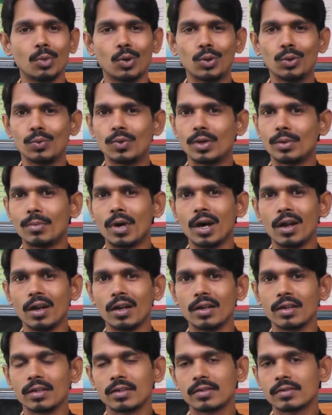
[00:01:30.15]
both of them are
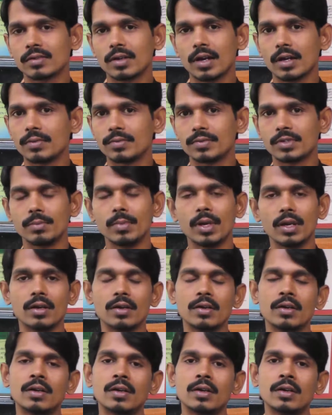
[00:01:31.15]
like kind of similar.